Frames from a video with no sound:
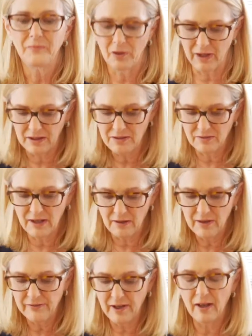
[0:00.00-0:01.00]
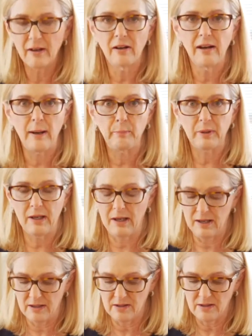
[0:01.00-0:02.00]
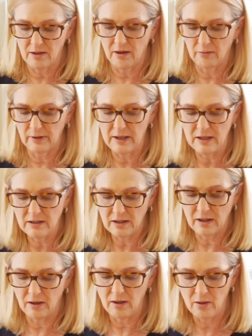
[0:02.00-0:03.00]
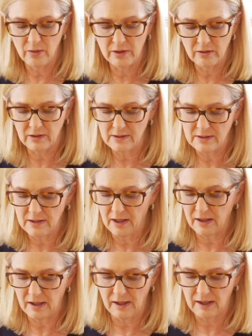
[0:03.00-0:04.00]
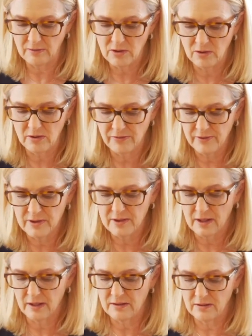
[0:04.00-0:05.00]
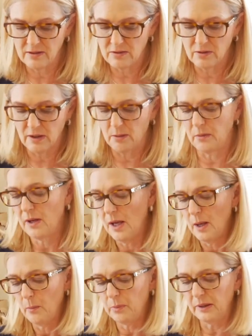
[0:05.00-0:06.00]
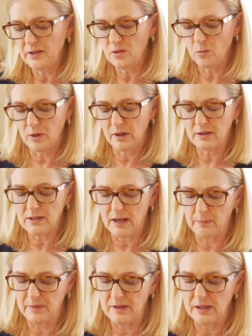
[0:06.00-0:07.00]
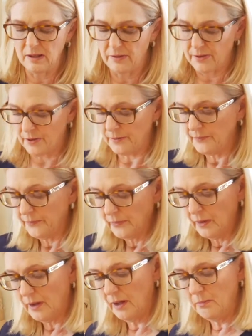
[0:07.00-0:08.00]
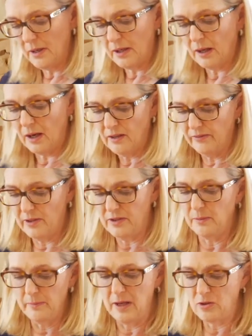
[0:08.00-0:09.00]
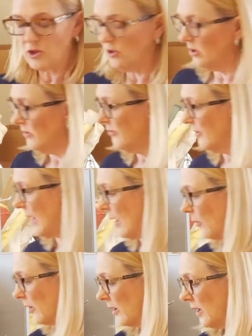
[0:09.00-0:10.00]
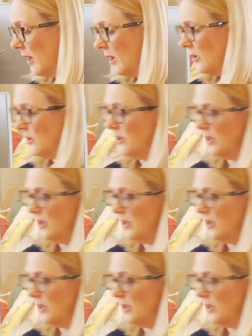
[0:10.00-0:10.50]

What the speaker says: Okay, so now we've got our appliques all ready to go, and you can see I cut out 2 different sizes so I can place one on top of the other and make kind of a dimensional flower. You're